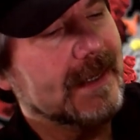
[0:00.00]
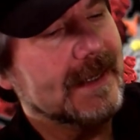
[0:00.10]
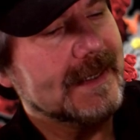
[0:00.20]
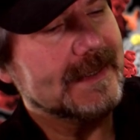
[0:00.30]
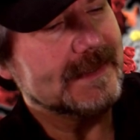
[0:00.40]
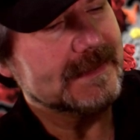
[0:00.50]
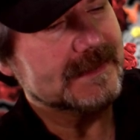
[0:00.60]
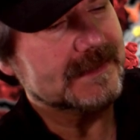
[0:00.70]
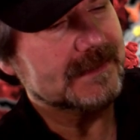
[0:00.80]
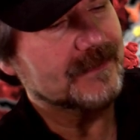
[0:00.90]
is
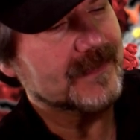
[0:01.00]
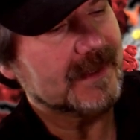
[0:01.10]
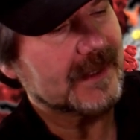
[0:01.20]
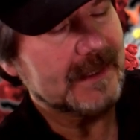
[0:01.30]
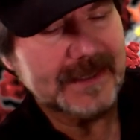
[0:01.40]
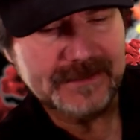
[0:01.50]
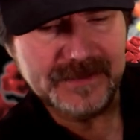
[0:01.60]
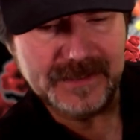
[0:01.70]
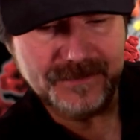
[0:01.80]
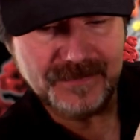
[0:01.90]
kind of a,
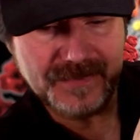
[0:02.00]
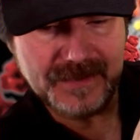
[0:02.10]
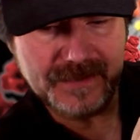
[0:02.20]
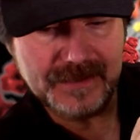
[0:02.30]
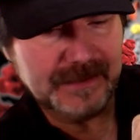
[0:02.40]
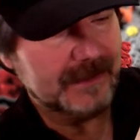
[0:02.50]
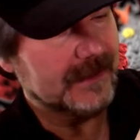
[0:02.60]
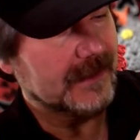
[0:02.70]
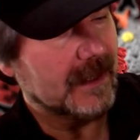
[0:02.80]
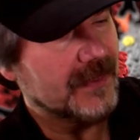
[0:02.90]

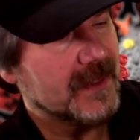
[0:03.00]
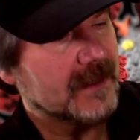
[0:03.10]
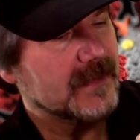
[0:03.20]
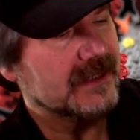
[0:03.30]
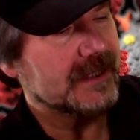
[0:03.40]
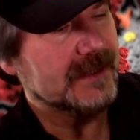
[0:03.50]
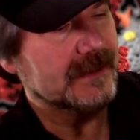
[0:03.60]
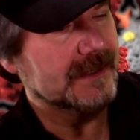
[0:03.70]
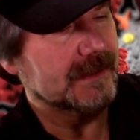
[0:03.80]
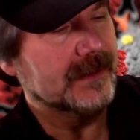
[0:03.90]
a thick
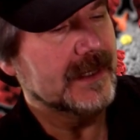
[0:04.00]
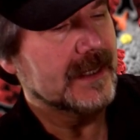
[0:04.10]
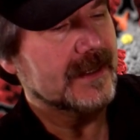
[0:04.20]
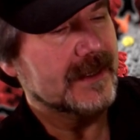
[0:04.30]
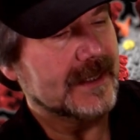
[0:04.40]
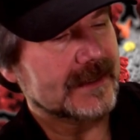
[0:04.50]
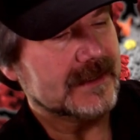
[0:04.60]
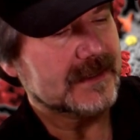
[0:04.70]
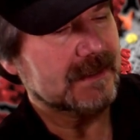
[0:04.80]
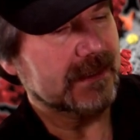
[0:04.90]
material that
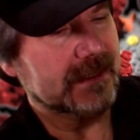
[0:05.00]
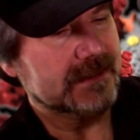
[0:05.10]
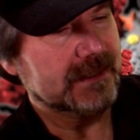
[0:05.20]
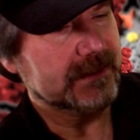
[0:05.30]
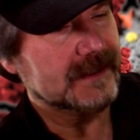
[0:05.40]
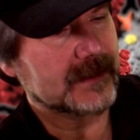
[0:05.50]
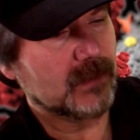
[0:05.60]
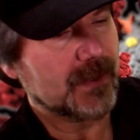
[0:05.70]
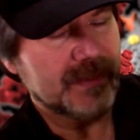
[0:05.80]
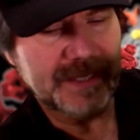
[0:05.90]
essentially with
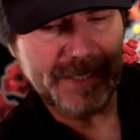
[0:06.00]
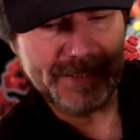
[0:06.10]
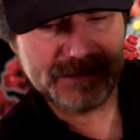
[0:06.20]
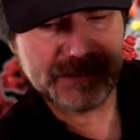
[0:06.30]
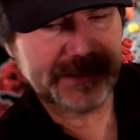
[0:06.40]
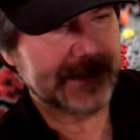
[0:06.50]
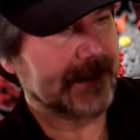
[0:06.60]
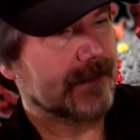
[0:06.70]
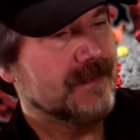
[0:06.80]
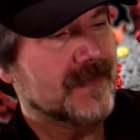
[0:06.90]
the edge here
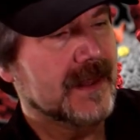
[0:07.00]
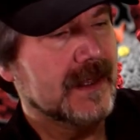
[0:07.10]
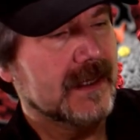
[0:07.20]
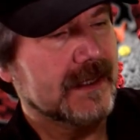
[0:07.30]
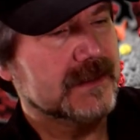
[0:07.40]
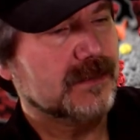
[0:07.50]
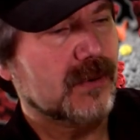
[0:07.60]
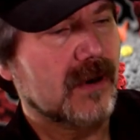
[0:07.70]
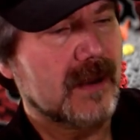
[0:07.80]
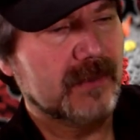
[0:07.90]
is
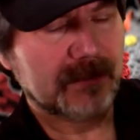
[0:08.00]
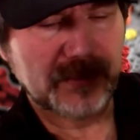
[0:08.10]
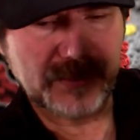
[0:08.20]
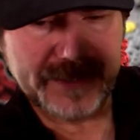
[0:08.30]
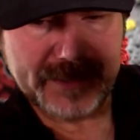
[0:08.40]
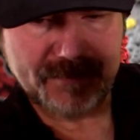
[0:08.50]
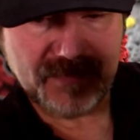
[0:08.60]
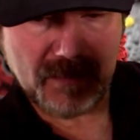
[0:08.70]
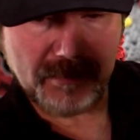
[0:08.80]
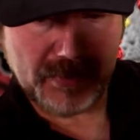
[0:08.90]
probably
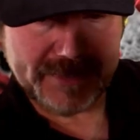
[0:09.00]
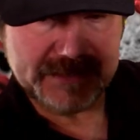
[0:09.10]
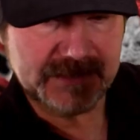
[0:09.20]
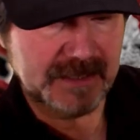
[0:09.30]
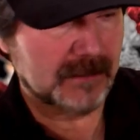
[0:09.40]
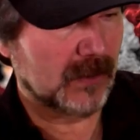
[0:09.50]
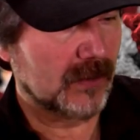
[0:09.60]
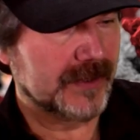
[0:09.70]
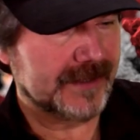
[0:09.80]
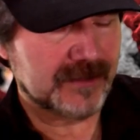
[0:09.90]
placed on a mold
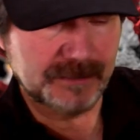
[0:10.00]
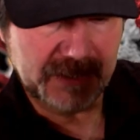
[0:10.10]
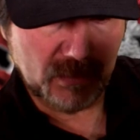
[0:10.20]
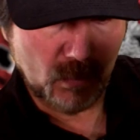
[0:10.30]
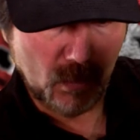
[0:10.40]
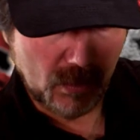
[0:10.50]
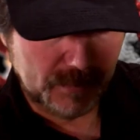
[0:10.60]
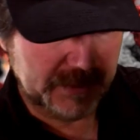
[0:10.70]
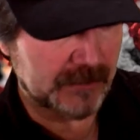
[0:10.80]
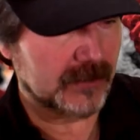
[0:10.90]
after being warmed in
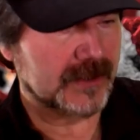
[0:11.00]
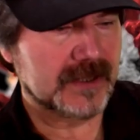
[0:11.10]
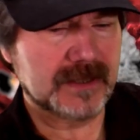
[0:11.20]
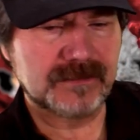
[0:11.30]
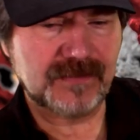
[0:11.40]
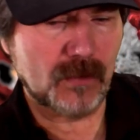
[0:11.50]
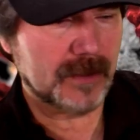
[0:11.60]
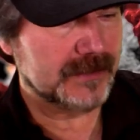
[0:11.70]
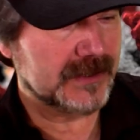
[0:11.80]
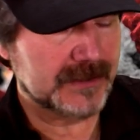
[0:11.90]
order to conform
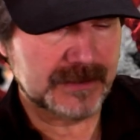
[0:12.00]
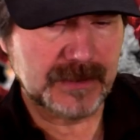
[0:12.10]
to